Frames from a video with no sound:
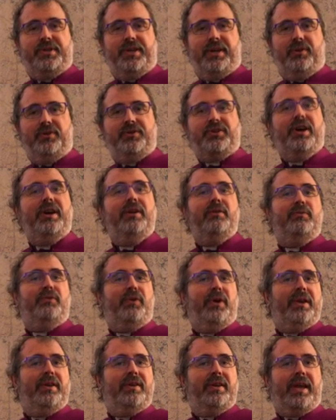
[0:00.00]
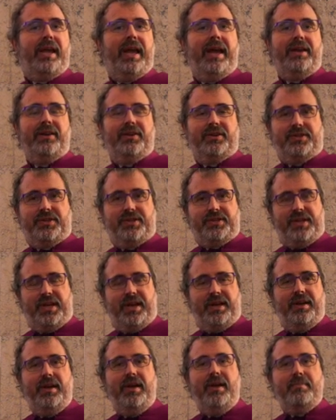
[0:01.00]
They'll try and find the kings as
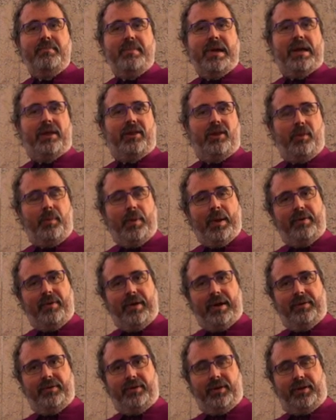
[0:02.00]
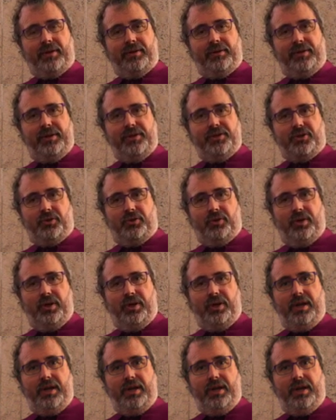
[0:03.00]
they make their way around the cathedral.